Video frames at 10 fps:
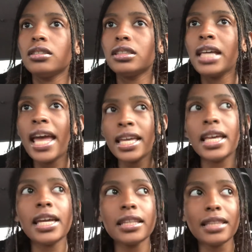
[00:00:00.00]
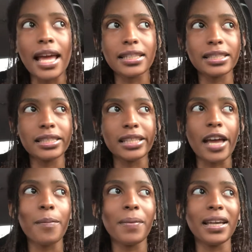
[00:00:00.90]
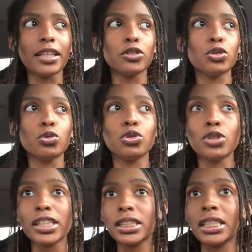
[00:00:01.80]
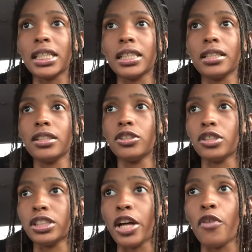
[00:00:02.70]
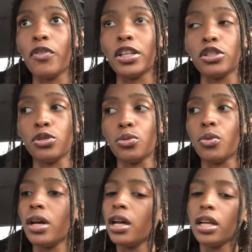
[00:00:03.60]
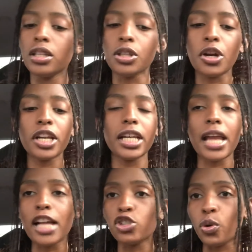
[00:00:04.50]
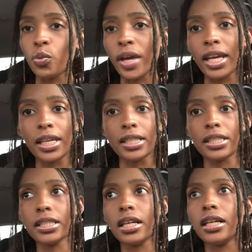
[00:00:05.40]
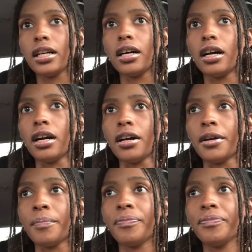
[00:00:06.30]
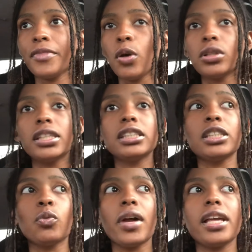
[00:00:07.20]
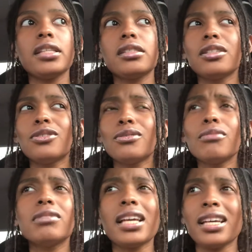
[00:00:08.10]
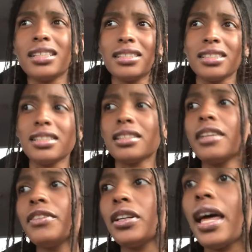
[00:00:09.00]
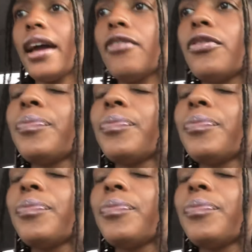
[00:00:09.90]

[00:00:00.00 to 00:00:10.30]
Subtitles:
taking that step into trusting yourself, into learning natural ways, holistic ways to do things and to live your life.